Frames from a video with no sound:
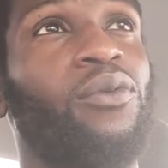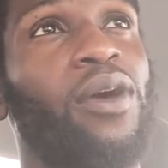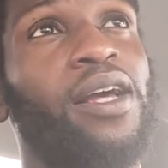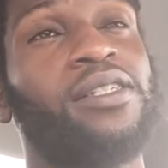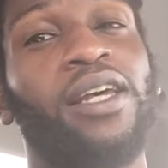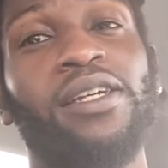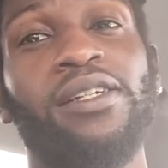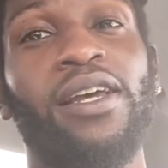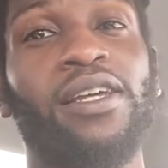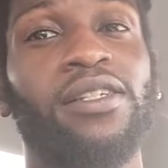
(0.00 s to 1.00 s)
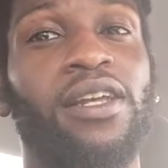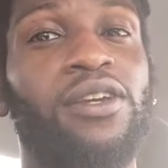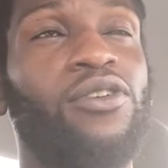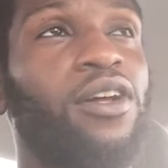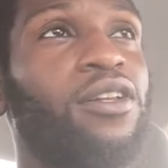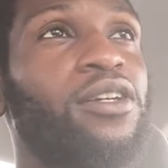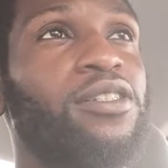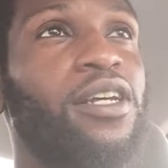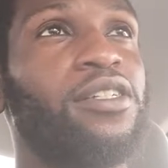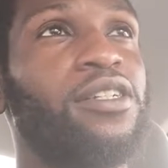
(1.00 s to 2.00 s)
We had Shake Shed yesterday, you know I love
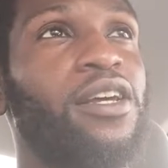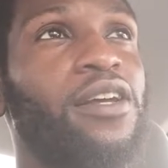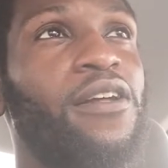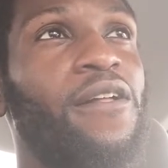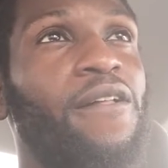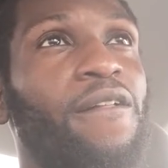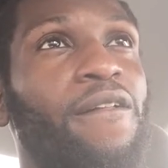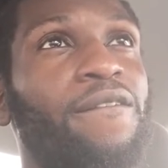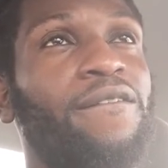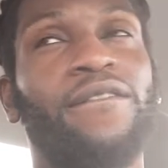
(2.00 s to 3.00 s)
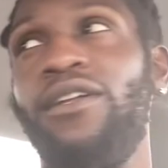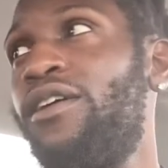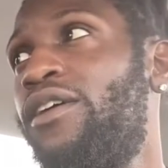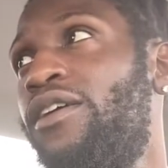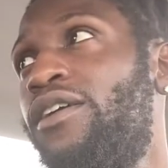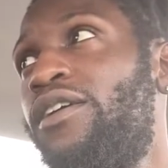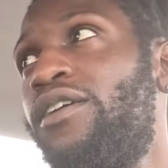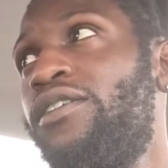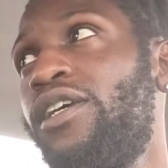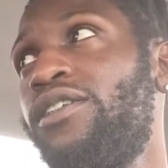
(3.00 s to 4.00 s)
Shake Shed. Shake
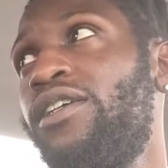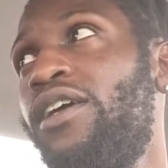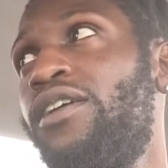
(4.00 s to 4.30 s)
Shed?